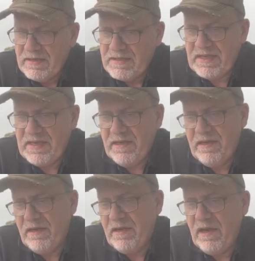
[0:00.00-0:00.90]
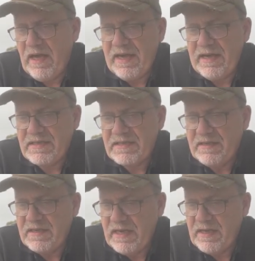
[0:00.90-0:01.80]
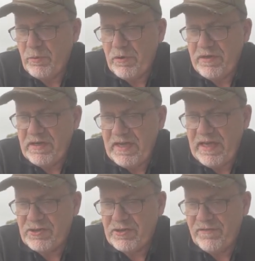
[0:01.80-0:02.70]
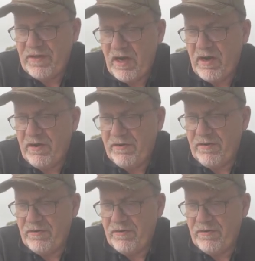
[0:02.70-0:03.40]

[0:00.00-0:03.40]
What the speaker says: Sin lies in the inward intention of the heart